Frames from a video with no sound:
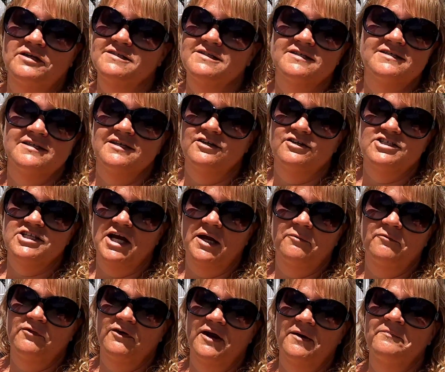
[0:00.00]
Don't listen to their
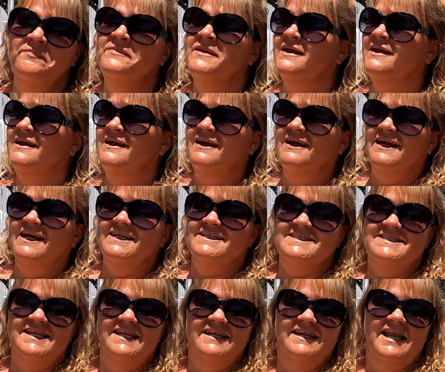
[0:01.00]
time frame.
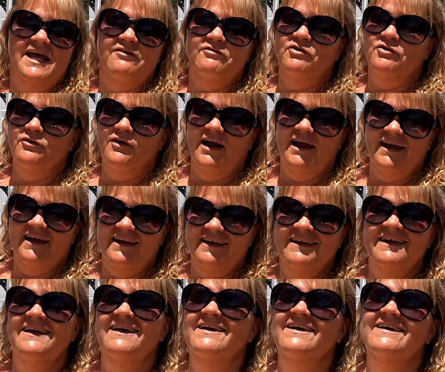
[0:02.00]
It's never right.